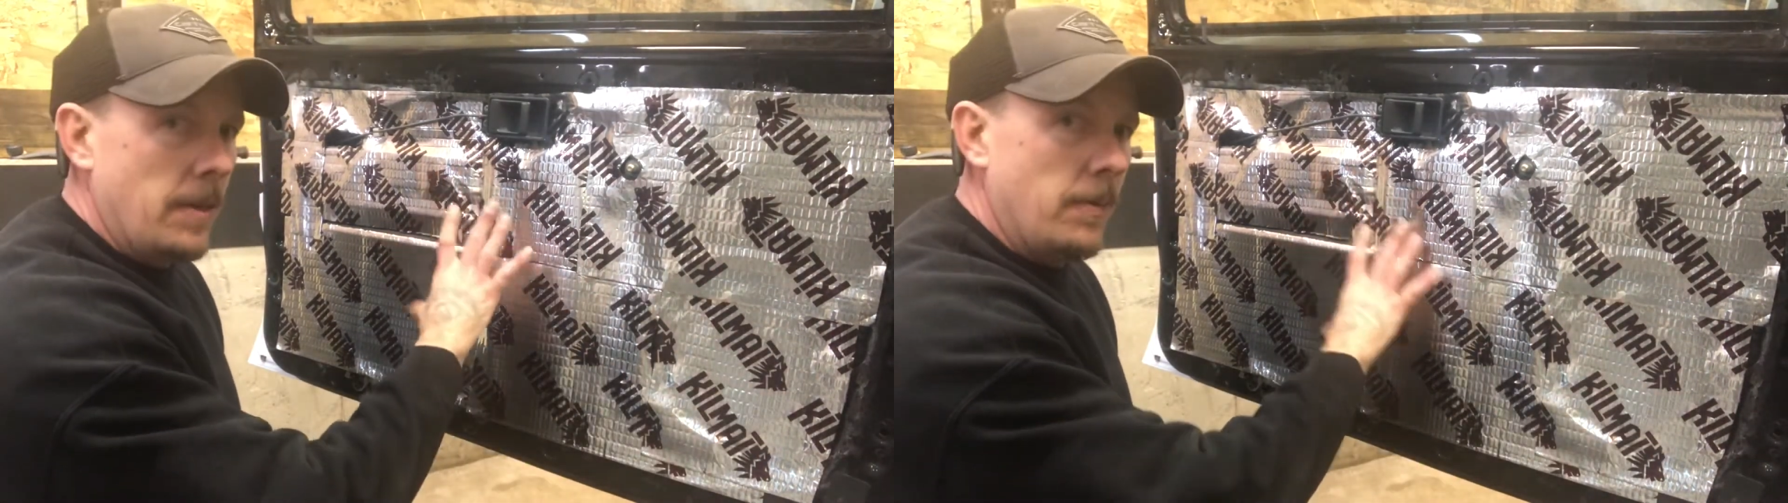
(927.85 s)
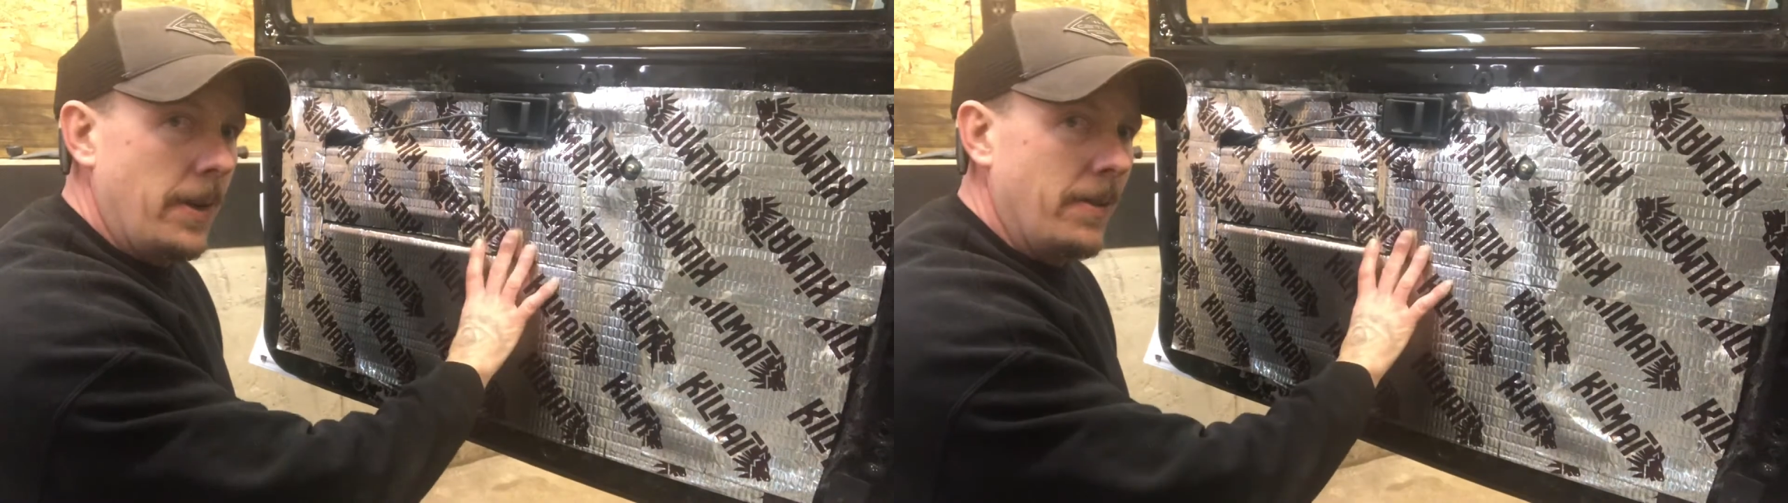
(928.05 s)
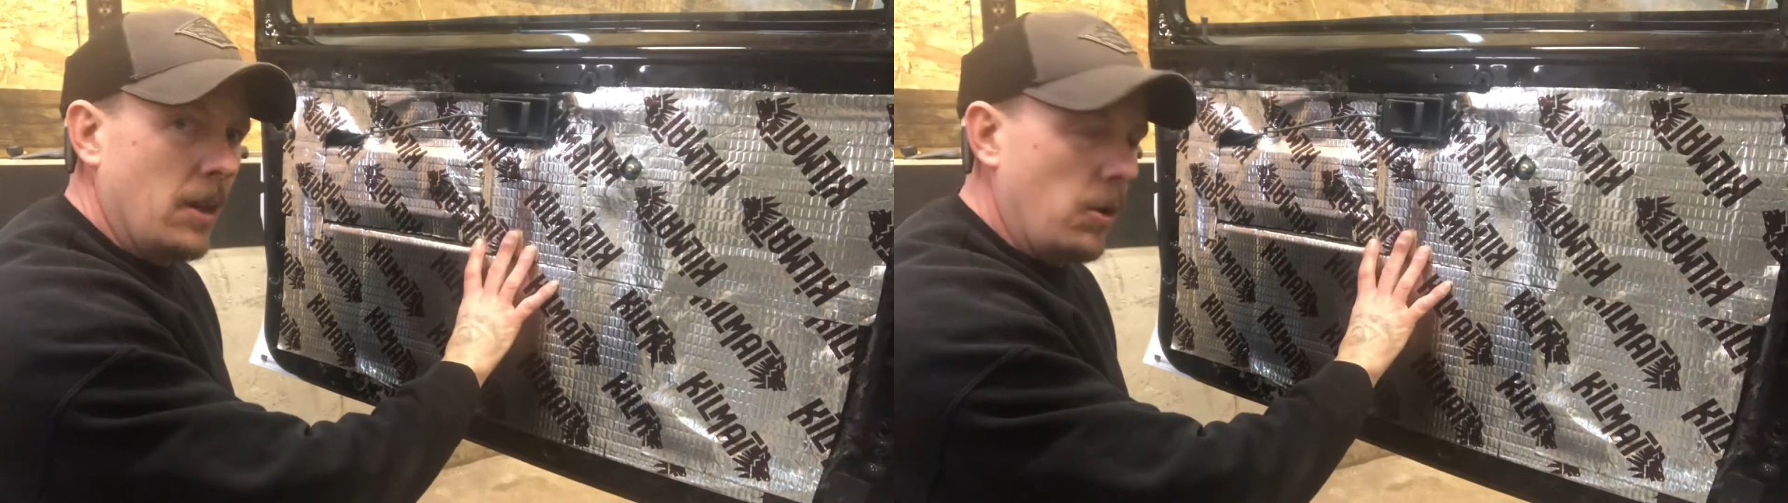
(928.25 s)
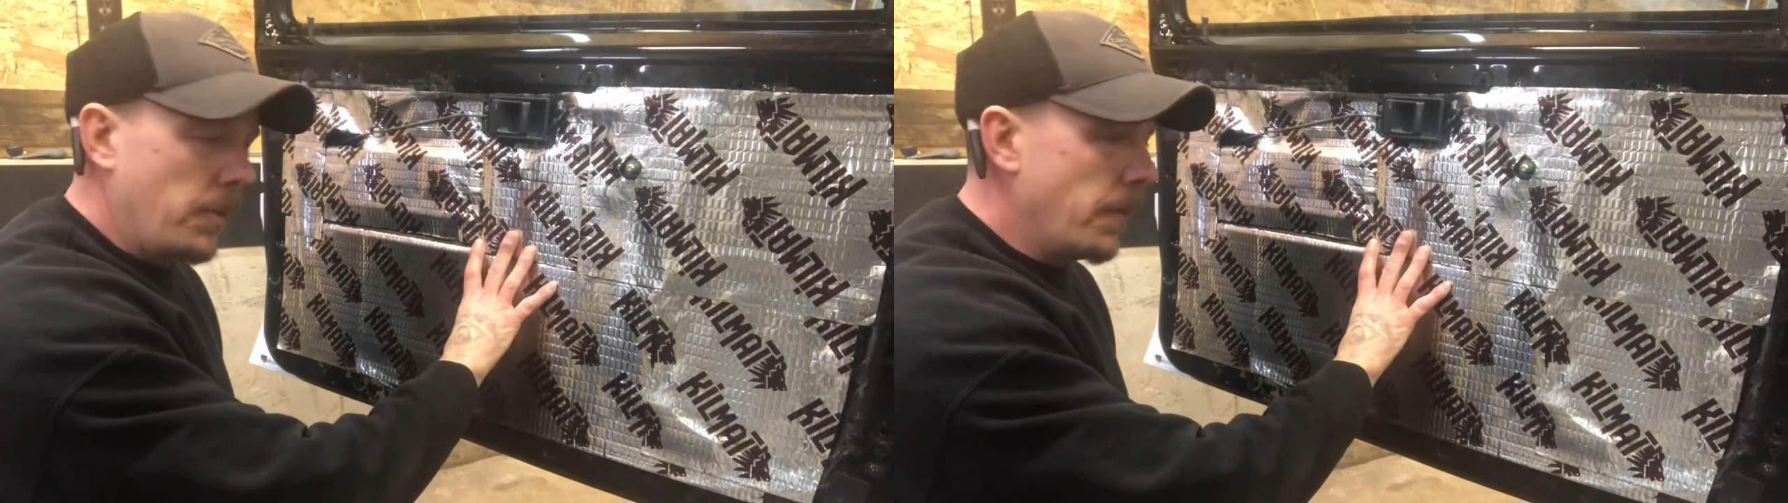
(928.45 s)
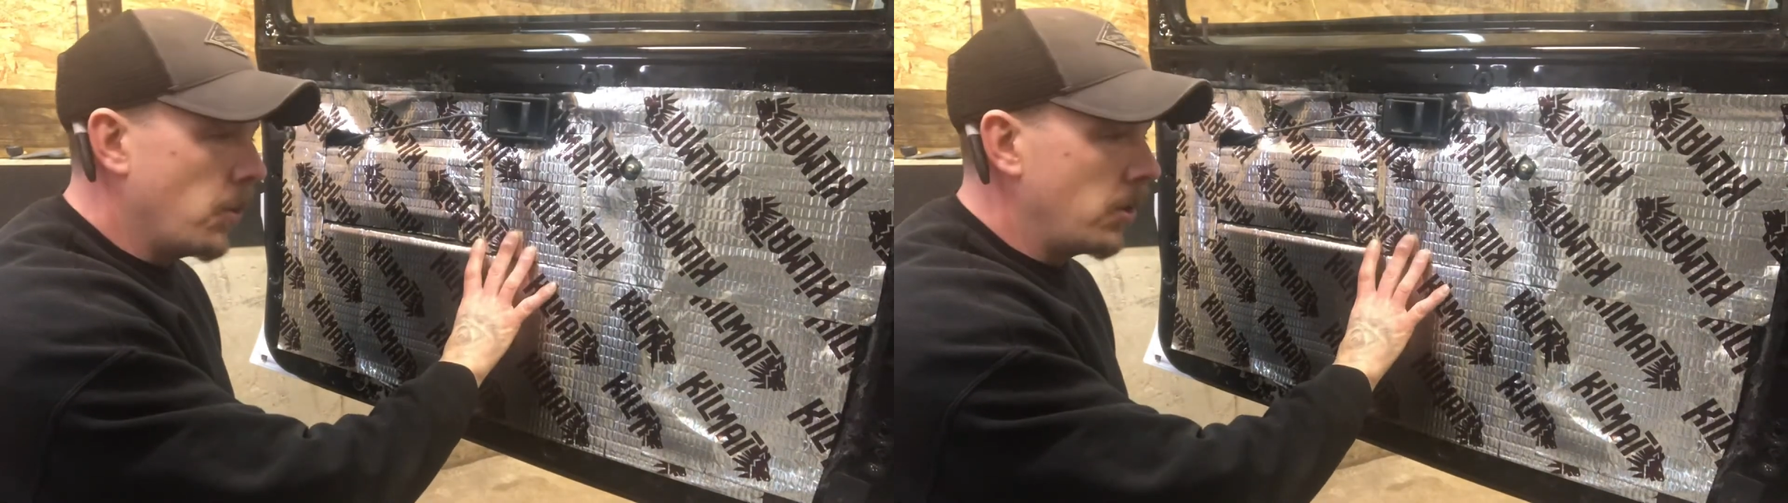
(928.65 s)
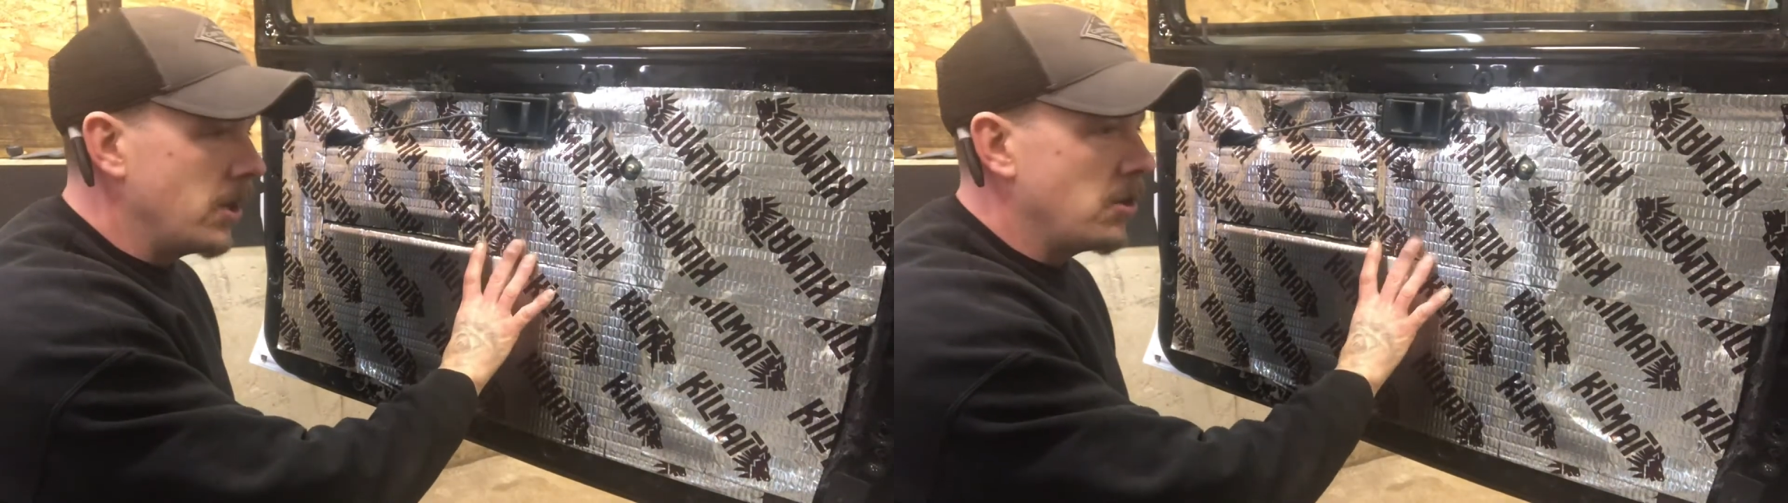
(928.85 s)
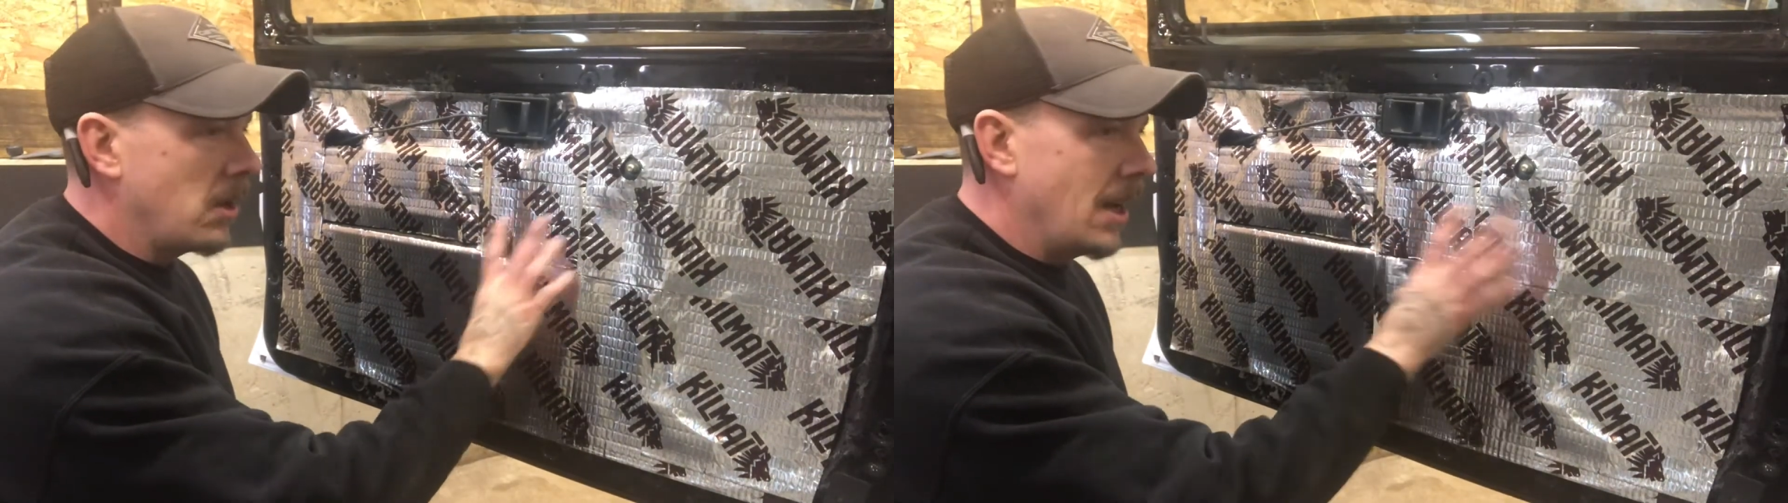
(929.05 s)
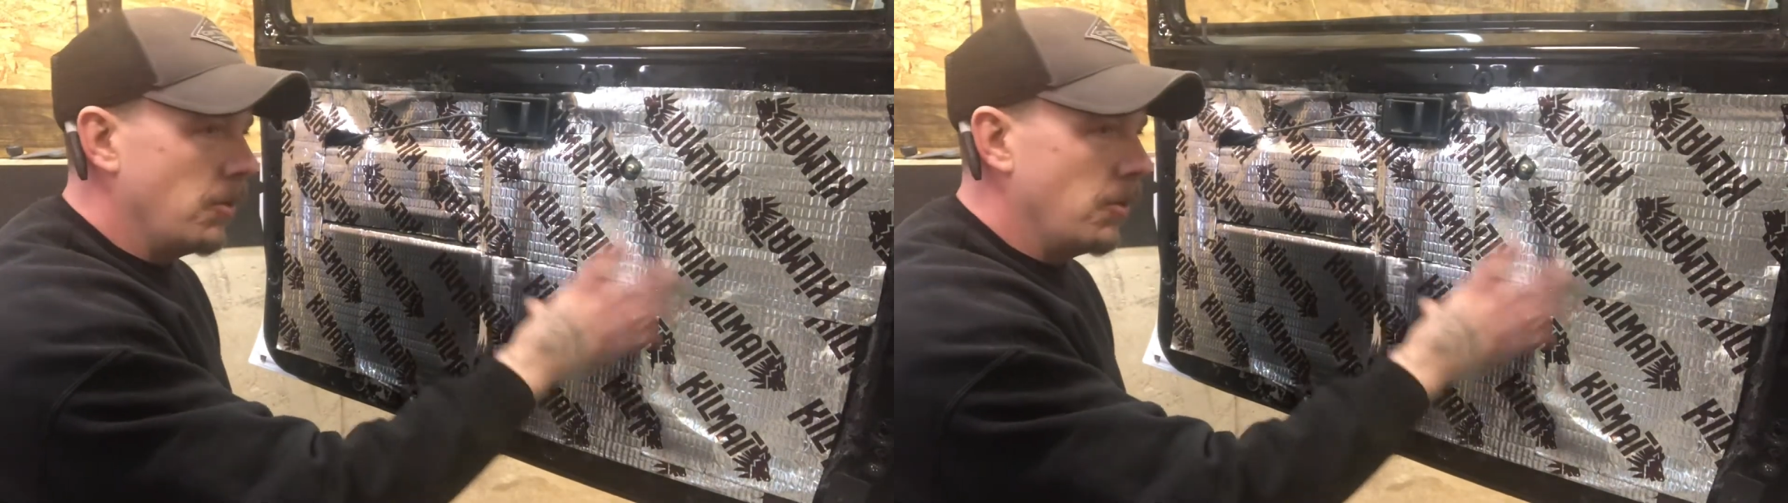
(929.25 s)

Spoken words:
maybe a little bit more intricate,